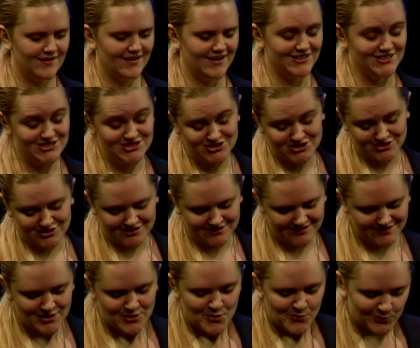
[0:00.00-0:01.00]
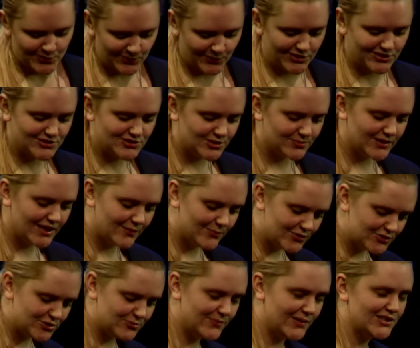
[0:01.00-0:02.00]
Additionally, we wanted to be
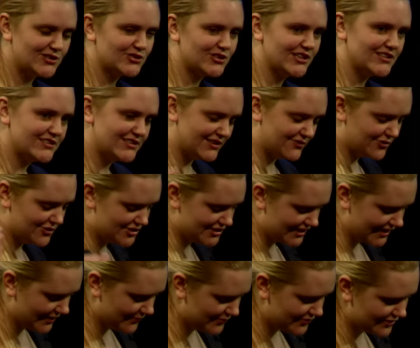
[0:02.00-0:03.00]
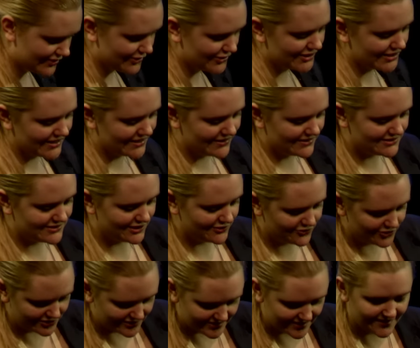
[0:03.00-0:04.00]
able to measure at different depths, looking at
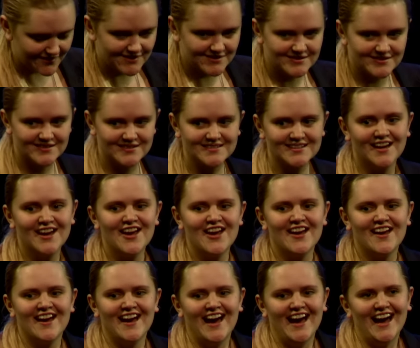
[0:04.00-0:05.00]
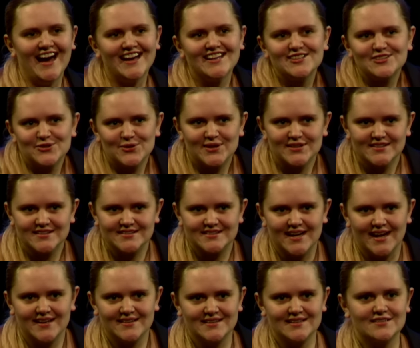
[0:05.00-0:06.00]
different sizes. As you
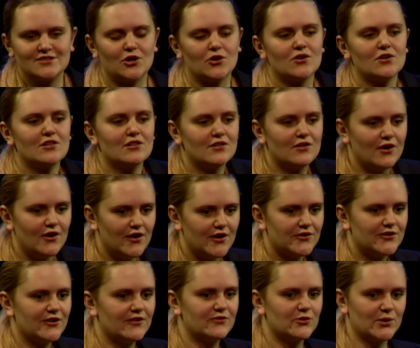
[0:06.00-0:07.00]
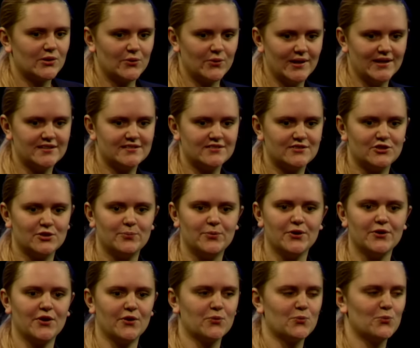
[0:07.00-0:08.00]
understand, these are a lot of requests to
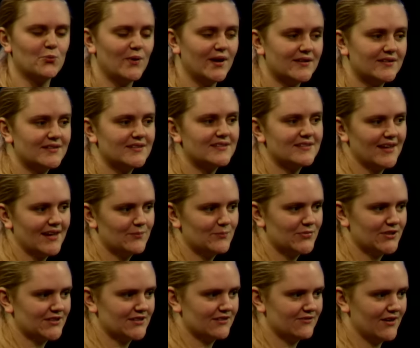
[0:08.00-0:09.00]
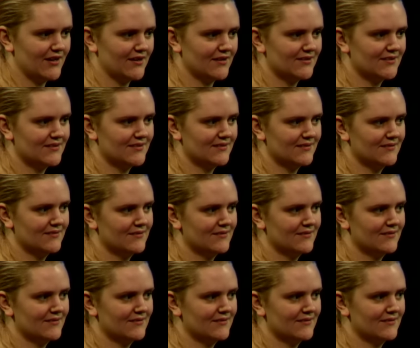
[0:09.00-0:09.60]
put on one sampling device.